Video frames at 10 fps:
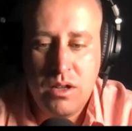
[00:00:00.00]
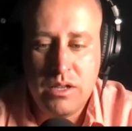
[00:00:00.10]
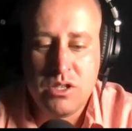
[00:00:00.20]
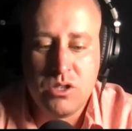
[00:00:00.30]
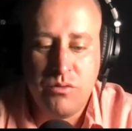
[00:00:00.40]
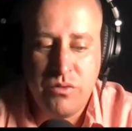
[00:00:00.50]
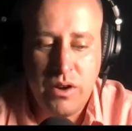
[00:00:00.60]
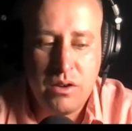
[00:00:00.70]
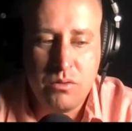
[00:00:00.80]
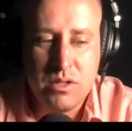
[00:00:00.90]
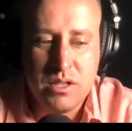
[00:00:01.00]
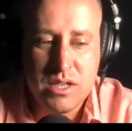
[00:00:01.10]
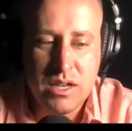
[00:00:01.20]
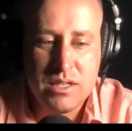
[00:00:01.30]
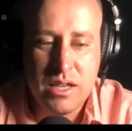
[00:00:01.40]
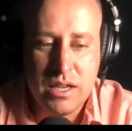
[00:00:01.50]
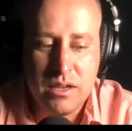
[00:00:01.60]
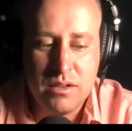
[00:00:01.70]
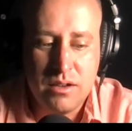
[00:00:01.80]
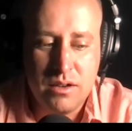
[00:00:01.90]
and so frank with
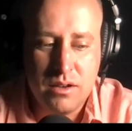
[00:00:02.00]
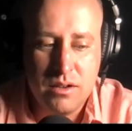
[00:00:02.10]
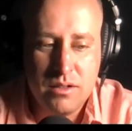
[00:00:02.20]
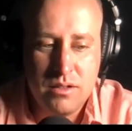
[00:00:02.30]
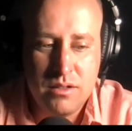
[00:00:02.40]
discussing, the